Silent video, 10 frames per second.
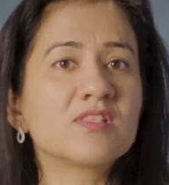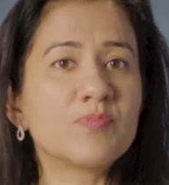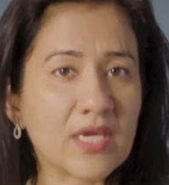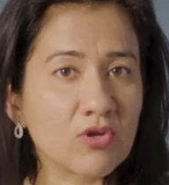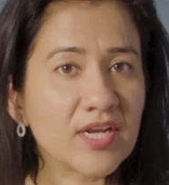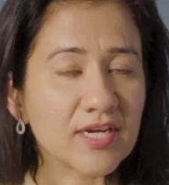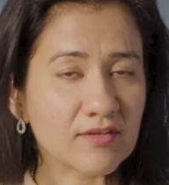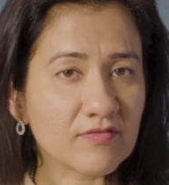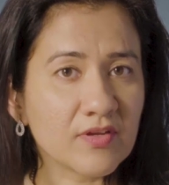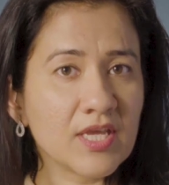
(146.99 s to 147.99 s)

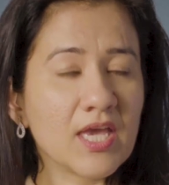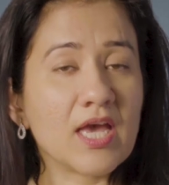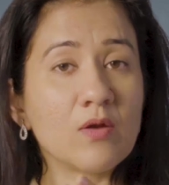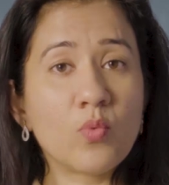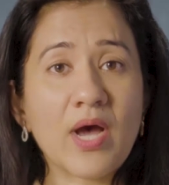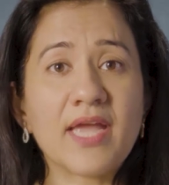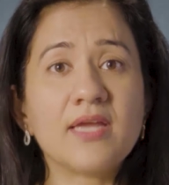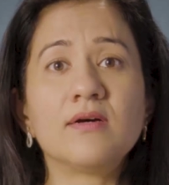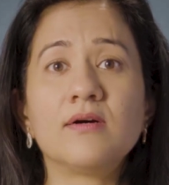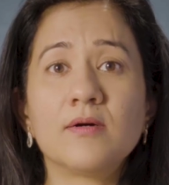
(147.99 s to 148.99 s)
speculative and
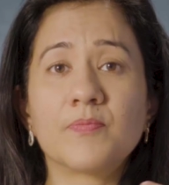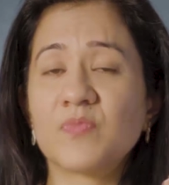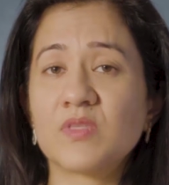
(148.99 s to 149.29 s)
why uh,